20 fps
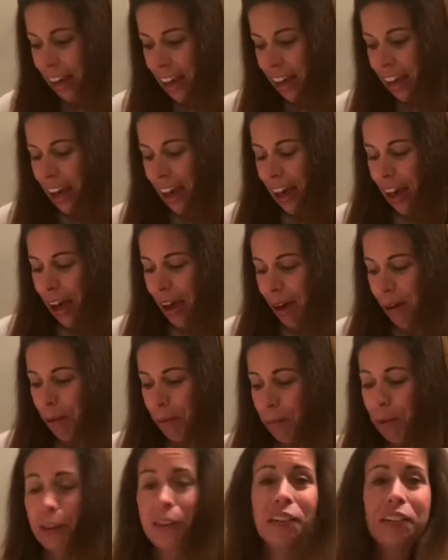
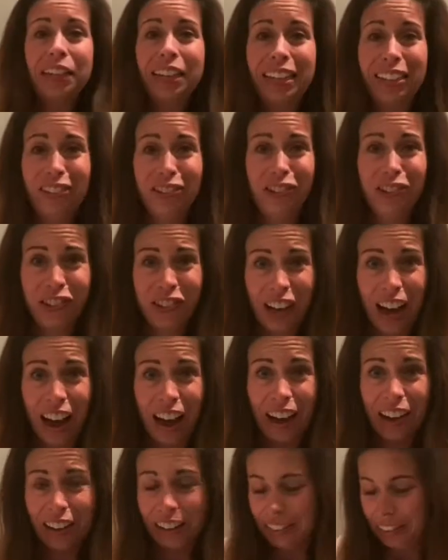apparently in
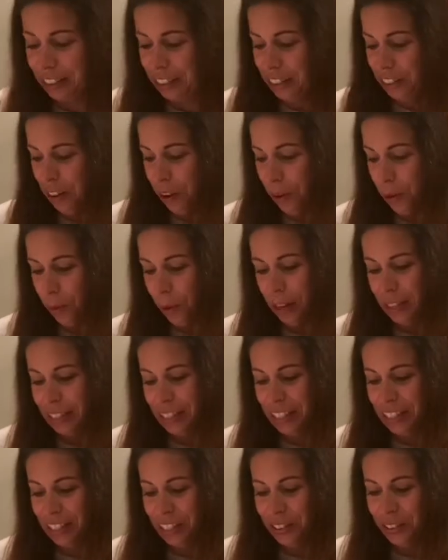shock, didn't know what
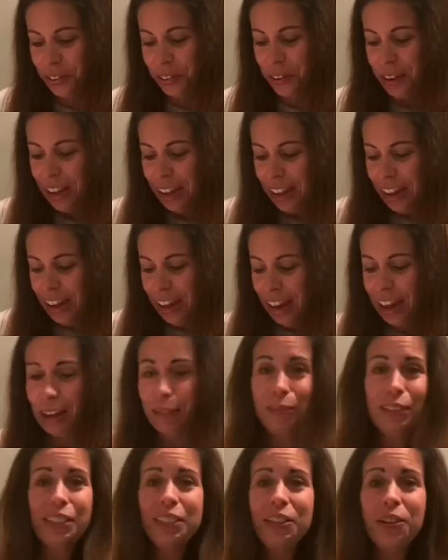to do,
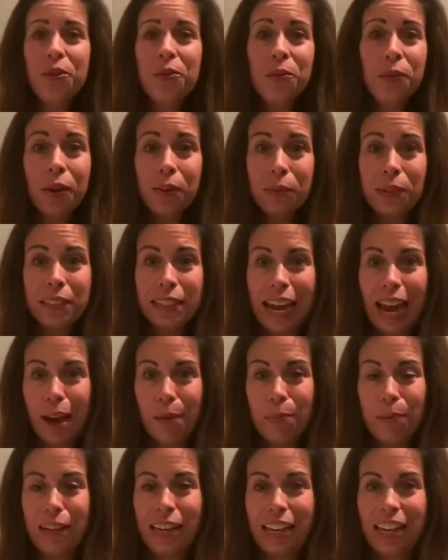didn't know what was
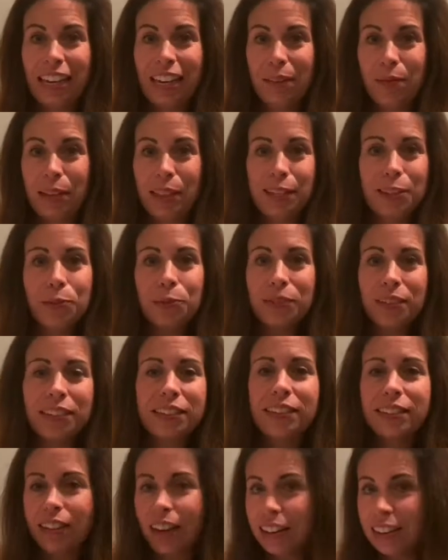happening. I mean, this was a
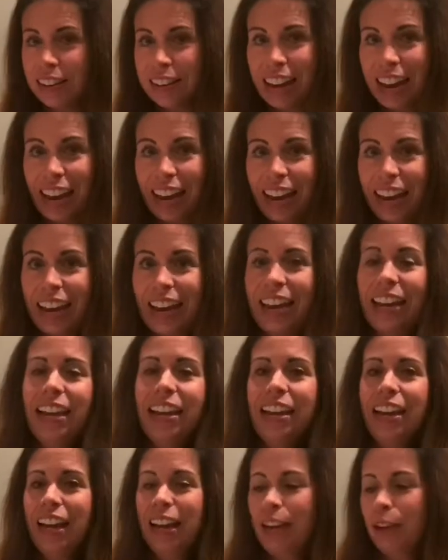Sunday.
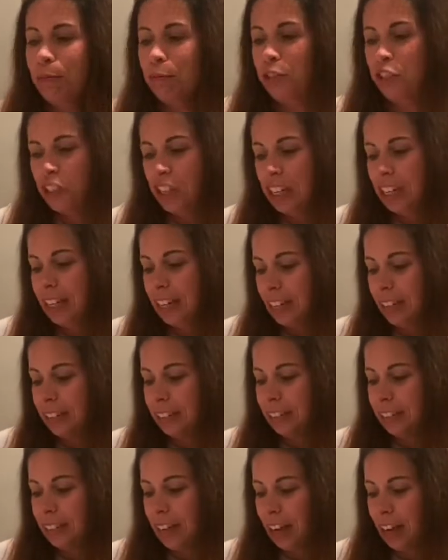Jean, his
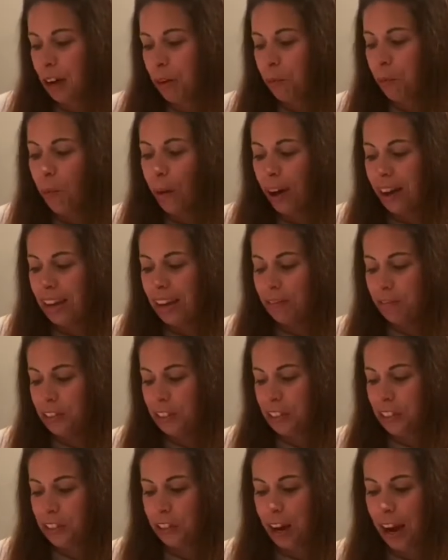wife,
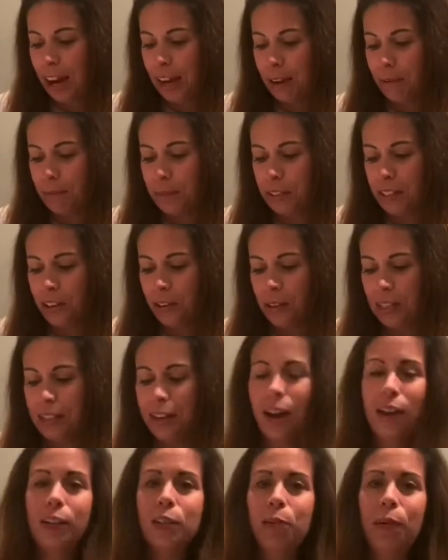described, he
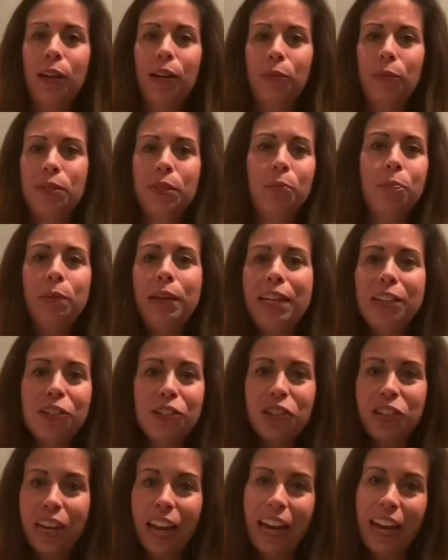talked about it was a
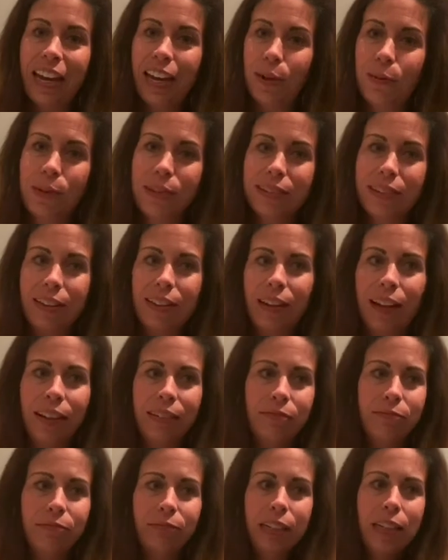beach day. It was a
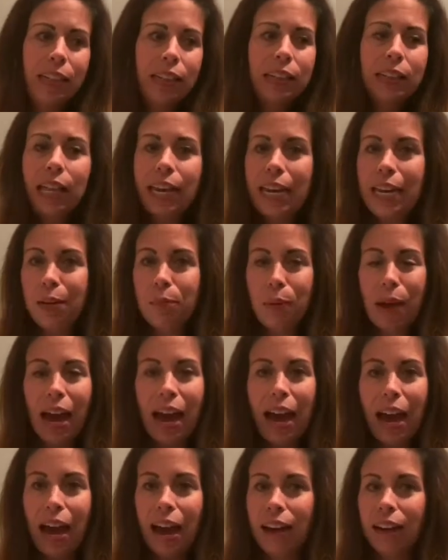laid
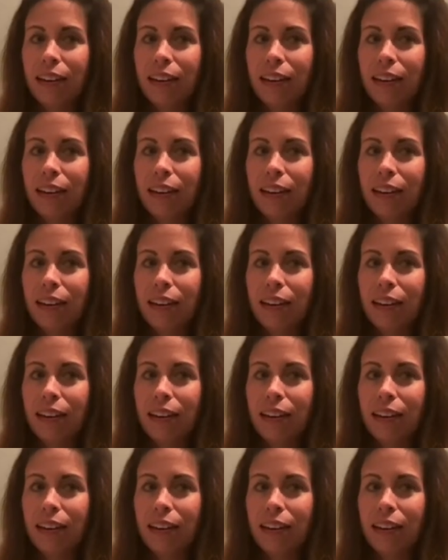back,